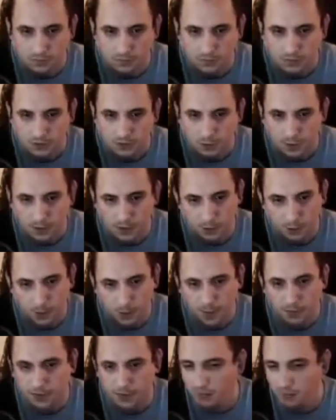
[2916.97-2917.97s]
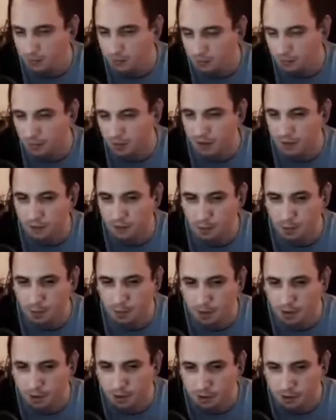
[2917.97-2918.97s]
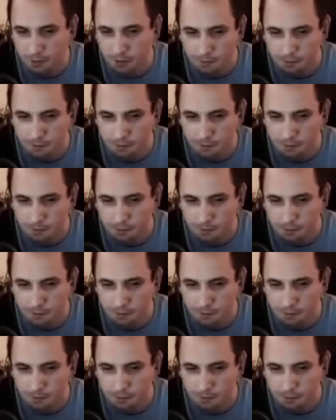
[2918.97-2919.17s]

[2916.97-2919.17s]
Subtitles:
It's gonna be a little bit of a different fight for Propeller.